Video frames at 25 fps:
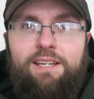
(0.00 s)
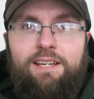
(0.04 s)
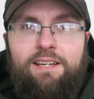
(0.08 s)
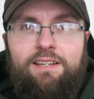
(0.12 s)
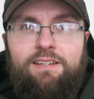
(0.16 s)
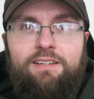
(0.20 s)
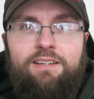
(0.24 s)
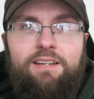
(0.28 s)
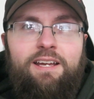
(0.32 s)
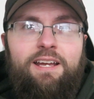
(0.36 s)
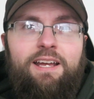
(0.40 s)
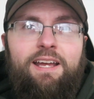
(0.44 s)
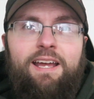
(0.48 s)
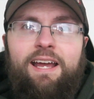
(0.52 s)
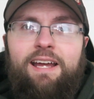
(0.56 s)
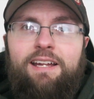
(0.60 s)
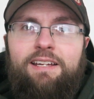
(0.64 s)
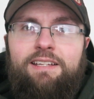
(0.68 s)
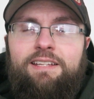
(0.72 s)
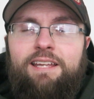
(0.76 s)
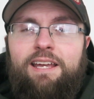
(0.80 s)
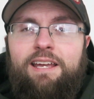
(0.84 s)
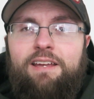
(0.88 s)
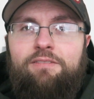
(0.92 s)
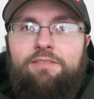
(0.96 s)
in
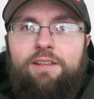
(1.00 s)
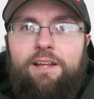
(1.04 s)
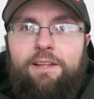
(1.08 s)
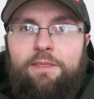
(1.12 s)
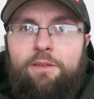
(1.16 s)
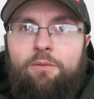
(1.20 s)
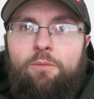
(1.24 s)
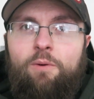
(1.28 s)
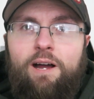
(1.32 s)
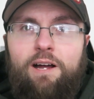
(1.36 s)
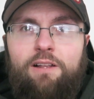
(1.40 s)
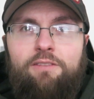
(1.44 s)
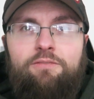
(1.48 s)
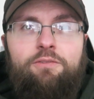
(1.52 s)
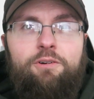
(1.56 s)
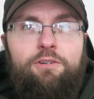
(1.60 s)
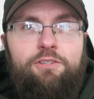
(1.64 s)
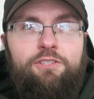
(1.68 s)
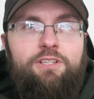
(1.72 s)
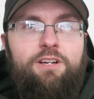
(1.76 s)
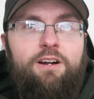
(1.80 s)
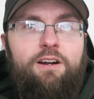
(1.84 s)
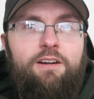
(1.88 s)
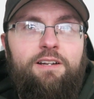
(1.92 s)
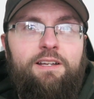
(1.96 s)
and gave like the Wild
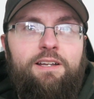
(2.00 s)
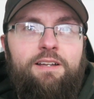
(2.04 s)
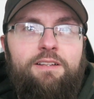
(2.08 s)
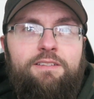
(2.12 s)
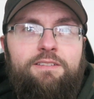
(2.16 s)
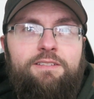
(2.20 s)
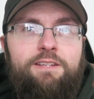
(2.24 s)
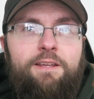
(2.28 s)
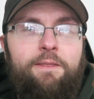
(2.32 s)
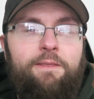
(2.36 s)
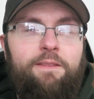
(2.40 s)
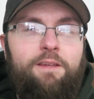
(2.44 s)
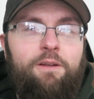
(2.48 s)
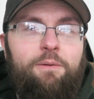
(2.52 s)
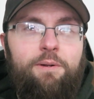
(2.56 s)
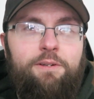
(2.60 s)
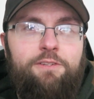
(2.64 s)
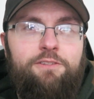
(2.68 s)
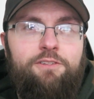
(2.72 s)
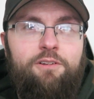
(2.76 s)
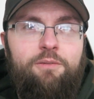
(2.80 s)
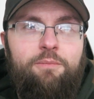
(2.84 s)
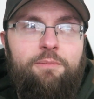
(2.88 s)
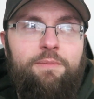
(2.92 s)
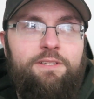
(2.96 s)
Force Guardians and the
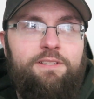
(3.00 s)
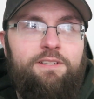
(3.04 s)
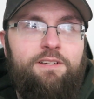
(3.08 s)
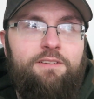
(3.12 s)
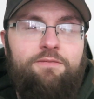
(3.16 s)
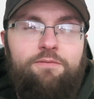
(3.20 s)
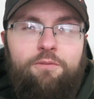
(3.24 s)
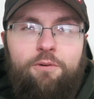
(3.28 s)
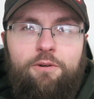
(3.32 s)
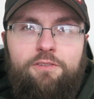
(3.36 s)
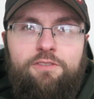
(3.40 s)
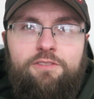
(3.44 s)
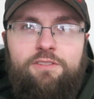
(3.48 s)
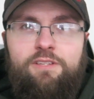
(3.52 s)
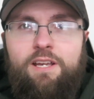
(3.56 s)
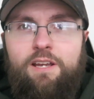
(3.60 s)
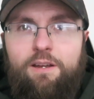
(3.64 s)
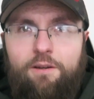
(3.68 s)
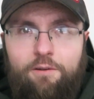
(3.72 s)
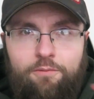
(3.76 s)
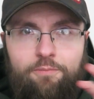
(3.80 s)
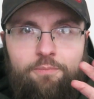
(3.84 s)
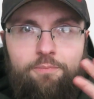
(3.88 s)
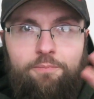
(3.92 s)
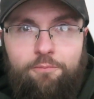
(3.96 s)
original Mystic Mystic Force
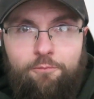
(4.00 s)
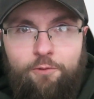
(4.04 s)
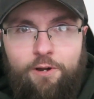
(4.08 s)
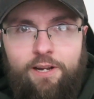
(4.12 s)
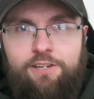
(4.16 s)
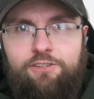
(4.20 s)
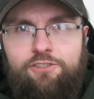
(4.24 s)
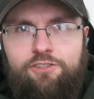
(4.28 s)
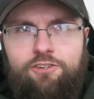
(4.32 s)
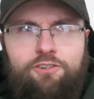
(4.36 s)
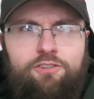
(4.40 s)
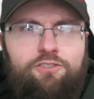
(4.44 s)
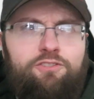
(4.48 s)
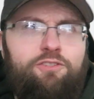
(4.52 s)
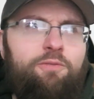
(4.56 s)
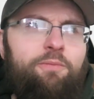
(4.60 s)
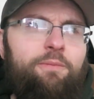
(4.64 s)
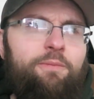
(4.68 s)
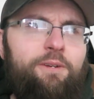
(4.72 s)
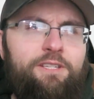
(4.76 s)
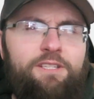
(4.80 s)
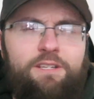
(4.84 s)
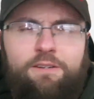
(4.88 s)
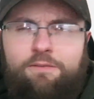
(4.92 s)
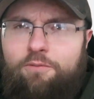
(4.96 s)
Rangers or
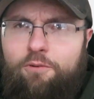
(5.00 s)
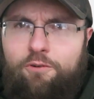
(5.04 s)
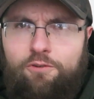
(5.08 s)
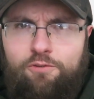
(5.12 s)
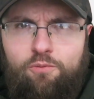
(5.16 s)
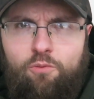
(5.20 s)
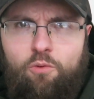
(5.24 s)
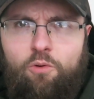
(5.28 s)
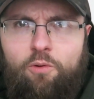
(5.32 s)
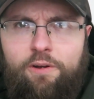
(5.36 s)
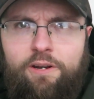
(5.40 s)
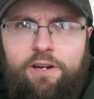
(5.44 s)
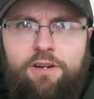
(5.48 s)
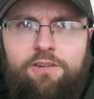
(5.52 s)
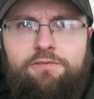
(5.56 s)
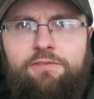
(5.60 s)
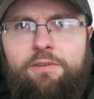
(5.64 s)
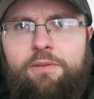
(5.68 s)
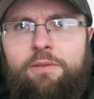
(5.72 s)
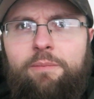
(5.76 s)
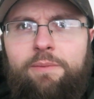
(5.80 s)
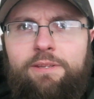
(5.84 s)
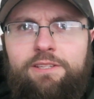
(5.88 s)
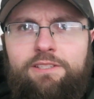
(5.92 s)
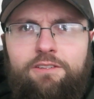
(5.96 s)
Mystic Force Warriors
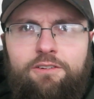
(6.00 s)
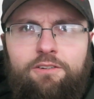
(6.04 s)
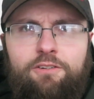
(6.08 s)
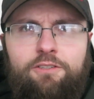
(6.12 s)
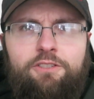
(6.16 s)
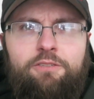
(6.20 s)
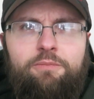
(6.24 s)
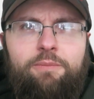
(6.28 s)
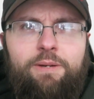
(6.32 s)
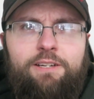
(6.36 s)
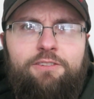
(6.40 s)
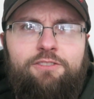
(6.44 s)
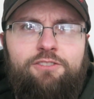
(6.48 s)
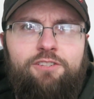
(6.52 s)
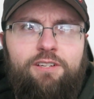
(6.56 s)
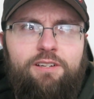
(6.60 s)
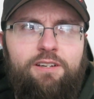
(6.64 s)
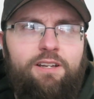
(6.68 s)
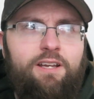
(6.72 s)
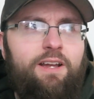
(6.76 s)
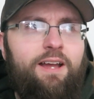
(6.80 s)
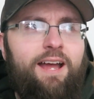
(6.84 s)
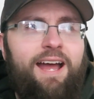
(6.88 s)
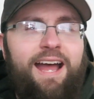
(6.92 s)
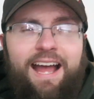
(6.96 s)
from the mystical dimension
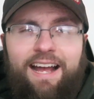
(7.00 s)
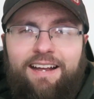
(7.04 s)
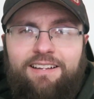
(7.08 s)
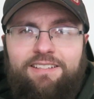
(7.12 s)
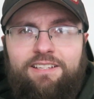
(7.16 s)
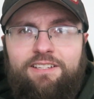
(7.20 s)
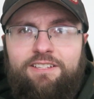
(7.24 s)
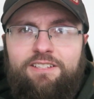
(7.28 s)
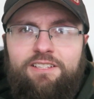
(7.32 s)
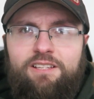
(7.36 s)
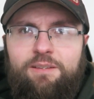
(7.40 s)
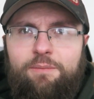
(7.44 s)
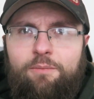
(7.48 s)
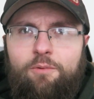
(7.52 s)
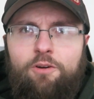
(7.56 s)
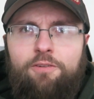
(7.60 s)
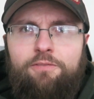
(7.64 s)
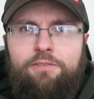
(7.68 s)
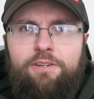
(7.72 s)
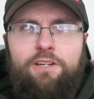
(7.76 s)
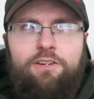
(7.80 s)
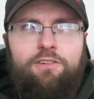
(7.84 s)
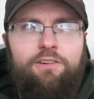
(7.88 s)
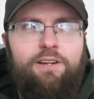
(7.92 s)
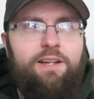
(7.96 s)
access to the
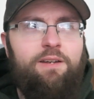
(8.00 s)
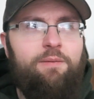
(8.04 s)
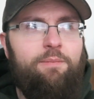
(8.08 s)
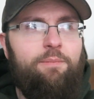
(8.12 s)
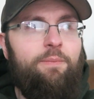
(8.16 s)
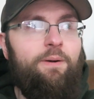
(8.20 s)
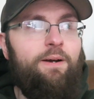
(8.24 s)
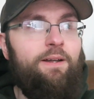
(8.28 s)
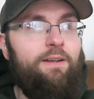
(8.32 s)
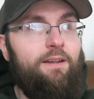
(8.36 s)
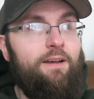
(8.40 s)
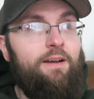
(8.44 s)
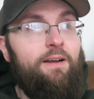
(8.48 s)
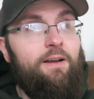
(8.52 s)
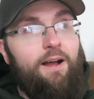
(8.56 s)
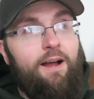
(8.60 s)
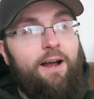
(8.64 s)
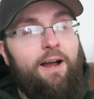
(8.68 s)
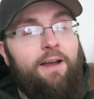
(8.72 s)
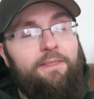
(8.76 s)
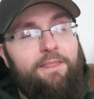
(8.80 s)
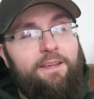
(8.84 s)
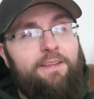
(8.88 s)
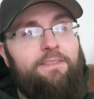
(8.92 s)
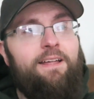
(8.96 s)
morphing grid, but
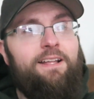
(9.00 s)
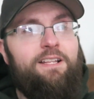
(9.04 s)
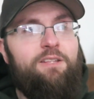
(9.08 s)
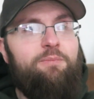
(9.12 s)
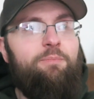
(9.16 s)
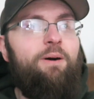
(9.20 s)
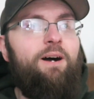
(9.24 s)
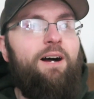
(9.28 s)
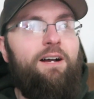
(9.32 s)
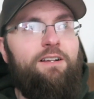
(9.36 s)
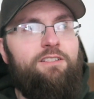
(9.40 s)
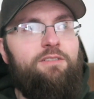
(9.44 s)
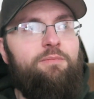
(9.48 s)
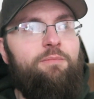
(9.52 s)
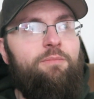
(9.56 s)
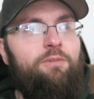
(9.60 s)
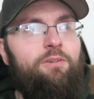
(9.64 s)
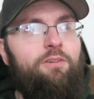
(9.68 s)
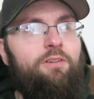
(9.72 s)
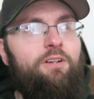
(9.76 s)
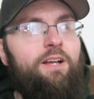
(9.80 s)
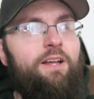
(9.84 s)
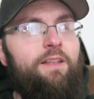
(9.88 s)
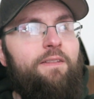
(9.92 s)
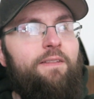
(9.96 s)
I think that's
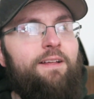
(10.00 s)
possible.